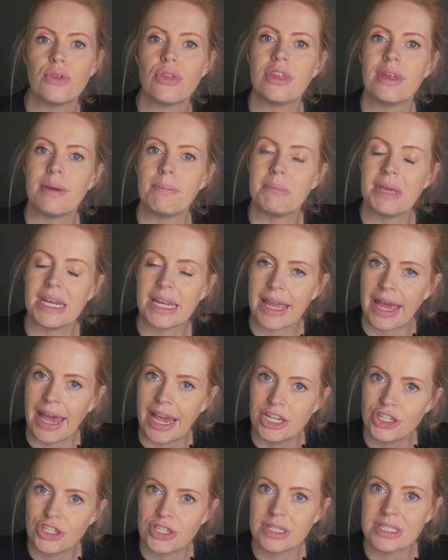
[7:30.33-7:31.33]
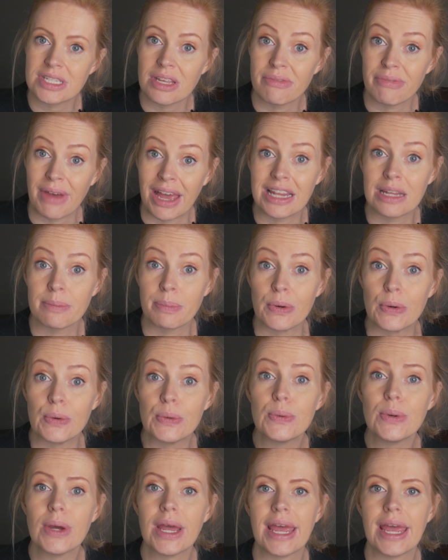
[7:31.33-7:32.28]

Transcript: the medications available